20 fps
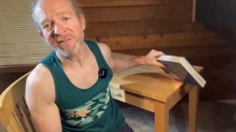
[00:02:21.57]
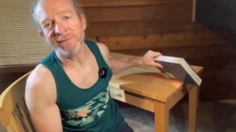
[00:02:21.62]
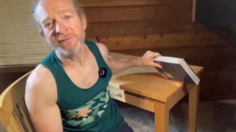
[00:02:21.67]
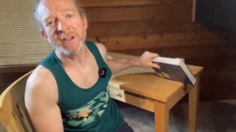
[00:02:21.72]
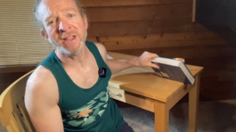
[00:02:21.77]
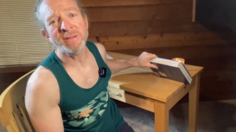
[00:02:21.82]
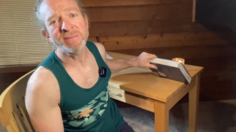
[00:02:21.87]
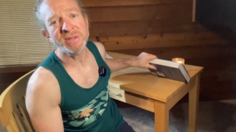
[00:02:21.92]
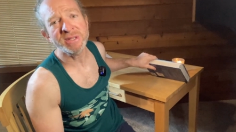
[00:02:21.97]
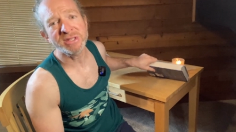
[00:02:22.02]

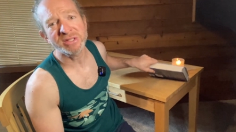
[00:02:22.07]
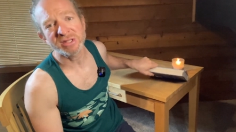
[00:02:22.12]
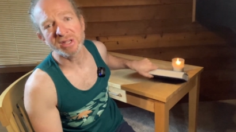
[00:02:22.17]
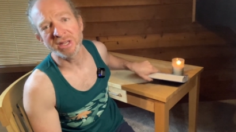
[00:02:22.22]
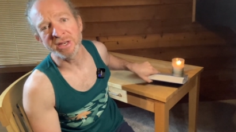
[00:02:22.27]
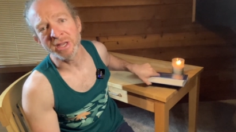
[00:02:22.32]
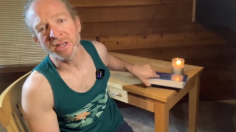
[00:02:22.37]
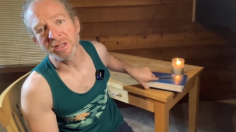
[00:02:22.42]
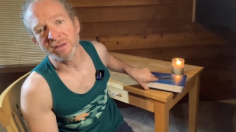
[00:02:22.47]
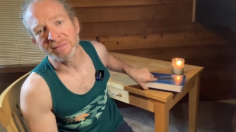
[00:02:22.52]
famous
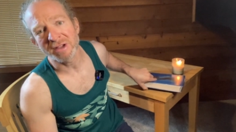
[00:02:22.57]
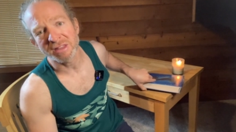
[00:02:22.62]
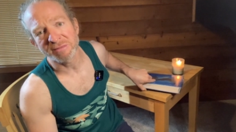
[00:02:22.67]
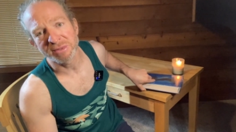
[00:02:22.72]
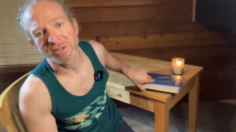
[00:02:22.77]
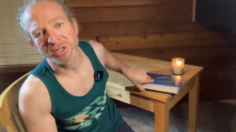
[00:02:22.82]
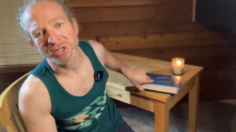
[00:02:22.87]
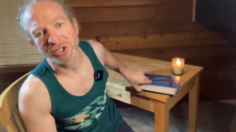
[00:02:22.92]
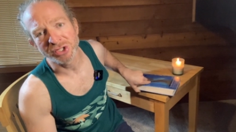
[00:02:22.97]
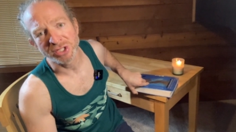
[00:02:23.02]
Canadian
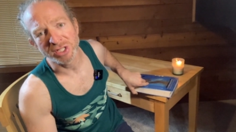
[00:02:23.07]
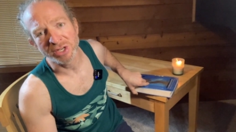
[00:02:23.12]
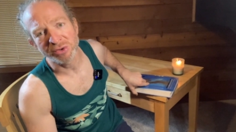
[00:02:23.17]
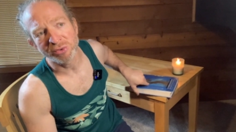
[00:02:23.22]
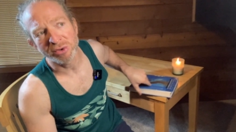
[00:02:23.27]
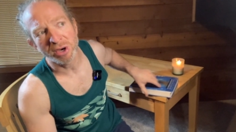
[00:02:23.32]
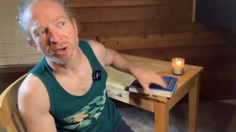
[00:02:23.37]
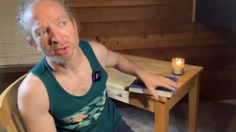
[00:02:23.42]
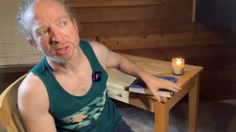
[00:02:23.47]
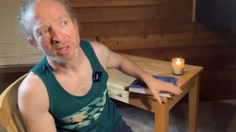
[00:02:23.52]
mathematician. He
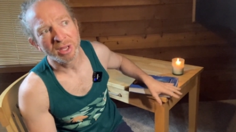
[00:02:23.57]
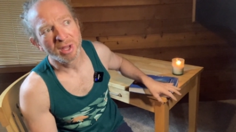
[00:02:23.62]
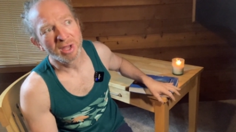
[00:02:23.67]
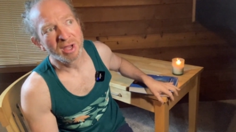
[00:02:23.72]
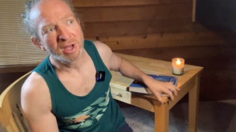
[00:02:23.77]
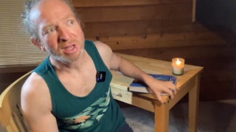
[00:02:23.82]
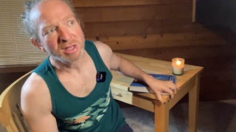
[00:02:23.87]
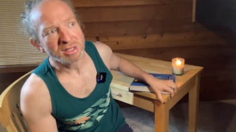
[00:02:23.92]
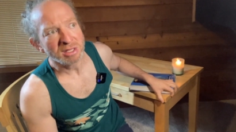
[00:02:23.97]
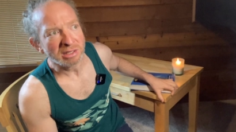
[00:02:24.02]
wrote
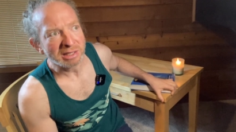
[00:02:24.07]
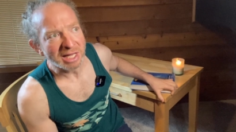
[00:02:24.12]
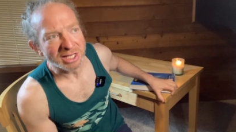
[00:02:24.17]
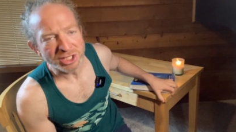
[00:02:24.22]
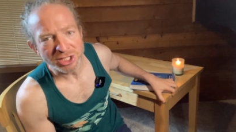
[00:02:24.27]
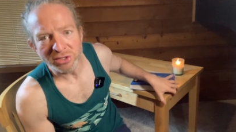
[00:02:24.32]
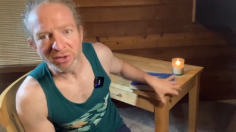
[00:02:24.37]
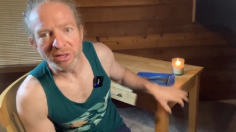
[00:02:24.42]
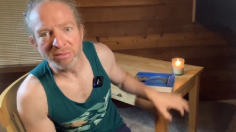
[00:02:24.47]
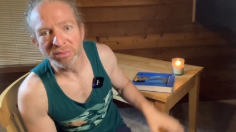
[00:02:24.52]
the
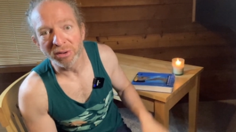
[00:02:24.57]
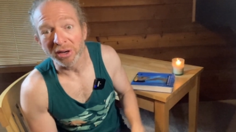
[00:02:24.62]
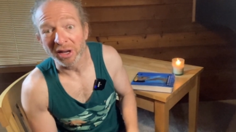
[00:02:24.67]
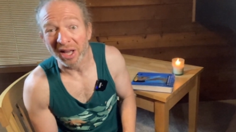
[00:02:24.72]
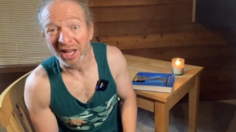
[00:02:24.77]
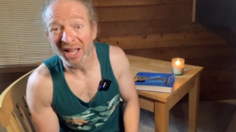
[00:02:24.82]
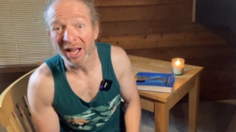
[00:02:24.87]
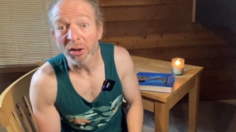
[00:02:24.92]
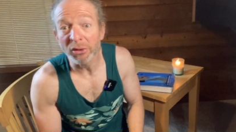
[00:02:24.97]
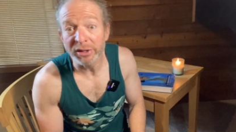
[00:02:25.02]
legendary book
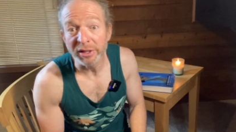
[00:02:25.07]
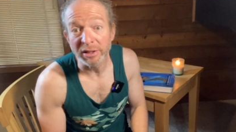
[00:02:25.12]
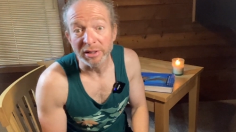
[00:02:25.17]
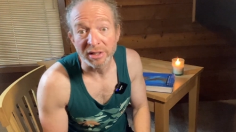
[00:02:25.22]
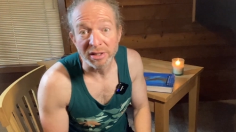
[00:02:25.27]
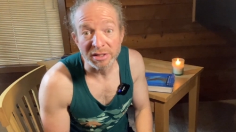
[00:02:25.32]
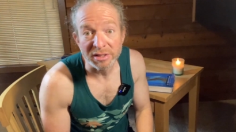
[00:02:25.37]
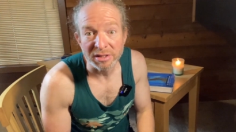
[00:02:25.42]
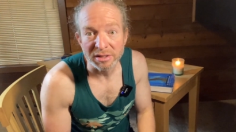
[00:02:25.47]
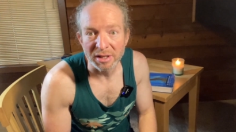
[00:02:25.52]

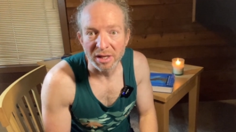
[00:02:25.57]
Calculus.